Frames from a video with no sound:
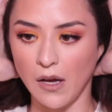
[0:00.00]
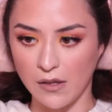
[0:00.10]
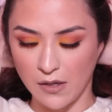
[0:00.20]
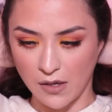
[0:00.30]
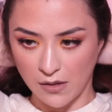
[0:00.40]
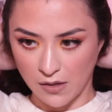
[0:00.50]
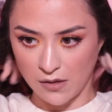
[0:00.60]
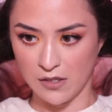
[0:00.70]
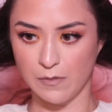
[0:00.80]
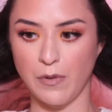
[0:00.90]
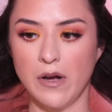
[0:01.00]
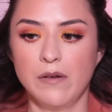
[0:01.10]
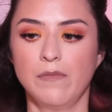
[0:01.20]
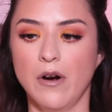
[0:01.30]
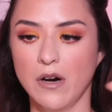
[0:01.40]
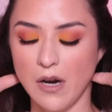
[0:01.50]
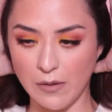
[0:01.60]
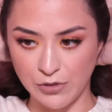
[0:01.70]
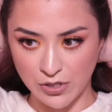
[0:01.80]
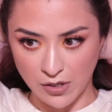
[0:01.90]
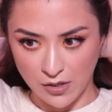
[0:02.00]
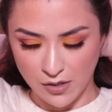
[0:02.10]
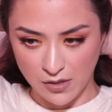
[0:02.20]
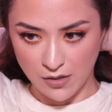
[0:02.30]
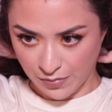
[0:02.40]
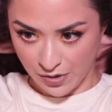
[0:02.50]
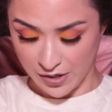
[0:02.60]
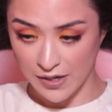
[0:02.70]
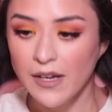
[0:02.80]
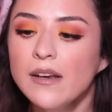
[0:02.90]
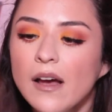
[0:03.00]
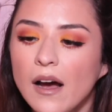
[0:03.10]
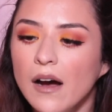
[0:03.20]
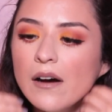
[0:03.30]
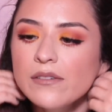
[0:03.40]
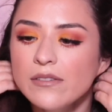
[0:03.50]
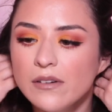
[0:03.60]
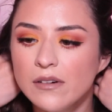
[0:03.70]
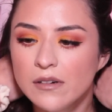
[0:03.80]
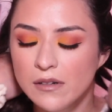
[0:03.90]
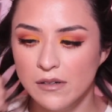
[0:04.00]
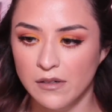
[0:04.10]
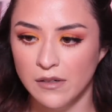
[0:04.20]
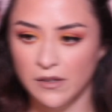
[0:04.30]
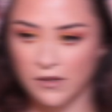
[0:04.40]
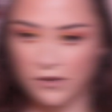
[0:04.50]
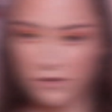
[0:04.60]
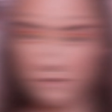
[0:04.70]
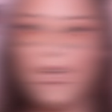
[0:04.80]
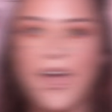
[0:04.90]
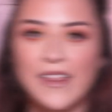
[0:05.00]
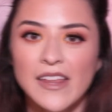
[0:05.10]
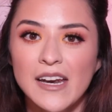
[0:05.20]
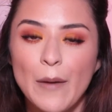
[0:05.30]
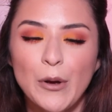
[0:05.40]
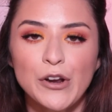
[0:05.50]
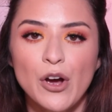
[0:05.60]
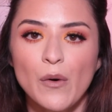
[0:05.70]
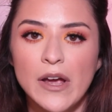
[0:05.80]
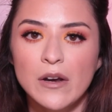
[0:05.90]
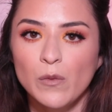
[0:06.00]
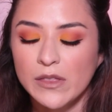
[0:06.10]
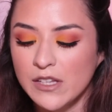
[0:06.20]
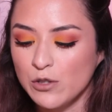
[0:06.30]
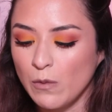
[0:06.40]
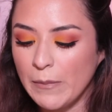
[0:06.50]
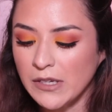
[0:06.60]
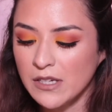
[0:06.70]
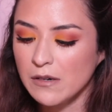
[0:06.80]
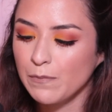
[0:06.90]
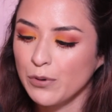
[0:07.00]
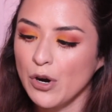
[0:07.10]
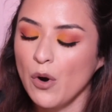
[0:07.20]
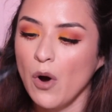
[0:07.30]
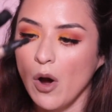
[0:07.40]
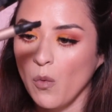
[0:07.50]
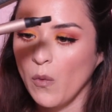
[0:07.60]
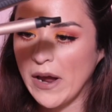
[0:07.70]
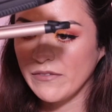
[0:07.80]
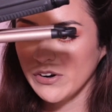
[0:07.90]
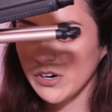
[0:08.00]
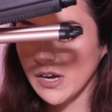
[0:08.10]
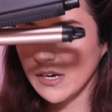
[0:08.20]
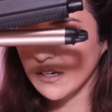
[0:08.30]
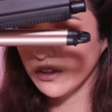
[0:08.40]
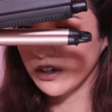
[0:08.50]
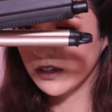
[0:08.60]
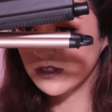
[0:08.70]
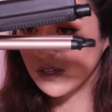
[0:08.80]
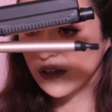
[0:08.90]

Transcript: and then this bottom part, I'm just gonna part it in half. And then I'm gonna go in with this Remington Pro waver, and it looks